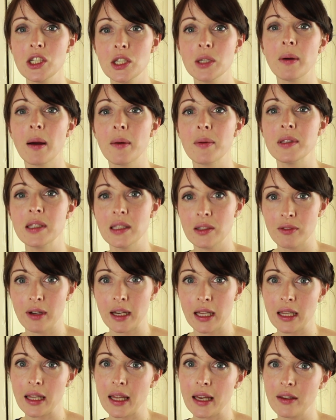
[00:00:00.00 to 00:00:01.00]
2 hours in
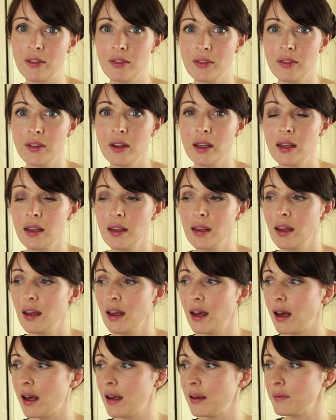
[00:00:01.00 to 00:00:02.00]
real life.
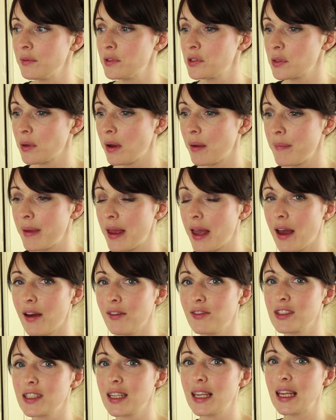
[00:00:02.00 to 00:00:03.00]
So I may have to